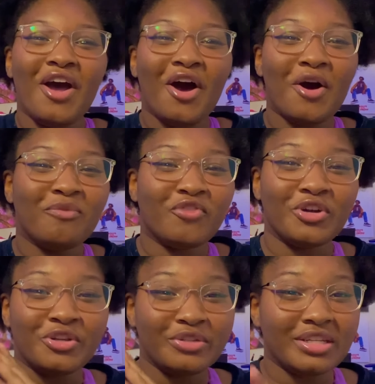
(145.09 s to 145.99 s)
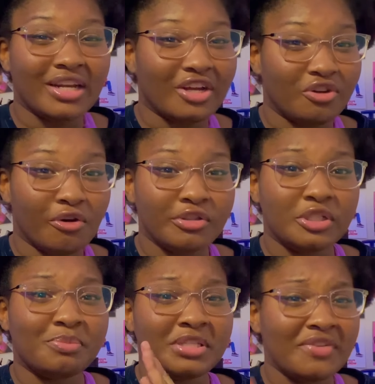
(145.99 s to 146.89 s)
For using like notes
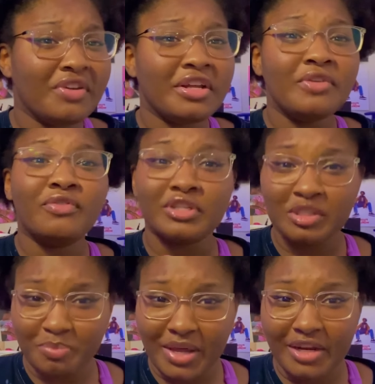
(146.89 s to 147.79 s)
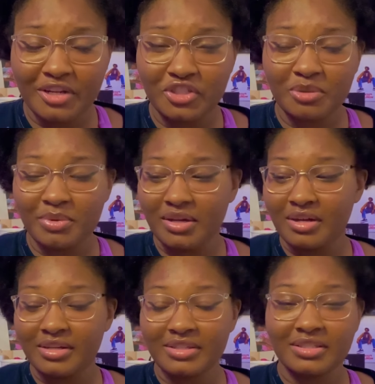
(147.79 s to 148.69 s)
specifically for Spanish
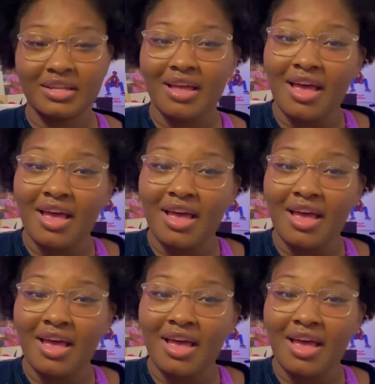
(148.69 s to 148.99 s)
because